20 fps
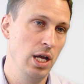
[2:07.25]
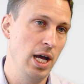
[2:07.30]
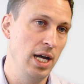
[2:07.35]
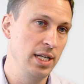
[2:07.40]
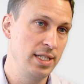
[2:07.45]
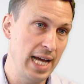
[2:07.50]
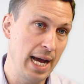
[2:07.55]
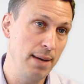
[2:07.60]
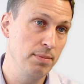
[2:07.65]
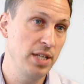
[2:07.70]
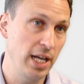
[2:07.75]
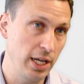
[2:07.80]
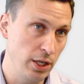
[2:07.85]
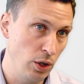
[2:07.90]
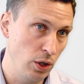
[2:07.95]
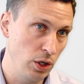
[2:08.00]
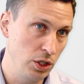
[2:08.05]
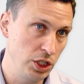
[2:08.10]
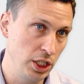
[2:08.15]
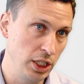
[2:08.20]
adapt
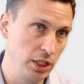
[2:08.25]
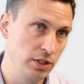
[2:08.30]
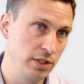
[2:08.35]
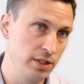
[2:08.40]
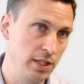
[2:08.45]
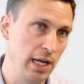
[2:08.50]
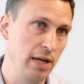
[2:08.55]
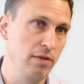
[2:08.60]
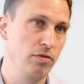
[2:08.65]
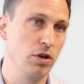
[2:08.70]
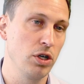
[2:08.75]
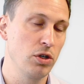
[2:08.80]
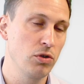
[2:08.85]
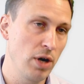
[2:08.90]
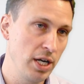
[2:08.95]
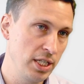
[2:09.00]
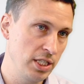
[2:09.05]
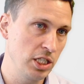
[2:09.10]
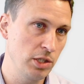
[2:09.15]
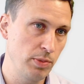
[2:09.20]
technology to deliver a
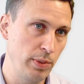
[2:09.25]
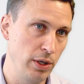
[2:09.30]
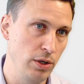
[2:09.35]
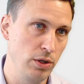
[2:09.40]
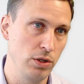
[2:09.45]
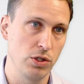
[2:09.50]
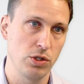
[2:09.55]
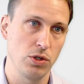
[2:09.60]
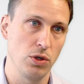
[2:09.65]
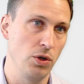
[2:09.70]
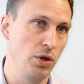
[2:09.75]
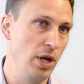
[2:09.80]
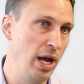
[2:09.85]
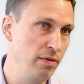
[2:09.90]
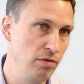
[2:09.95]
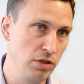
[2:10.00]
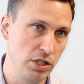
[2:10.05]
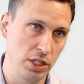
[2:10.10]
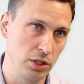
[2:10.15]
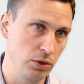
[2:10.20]
great experience on
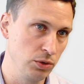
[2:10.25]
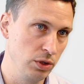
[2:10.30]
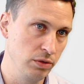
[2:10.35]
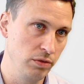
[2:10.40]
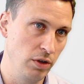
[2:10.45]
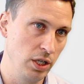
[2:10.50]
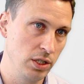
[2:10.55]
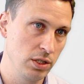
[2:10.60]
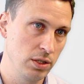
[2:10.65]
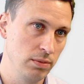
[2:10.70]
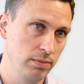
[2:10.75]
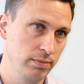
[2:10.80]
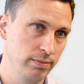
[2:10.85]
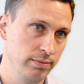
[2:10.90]
every single device.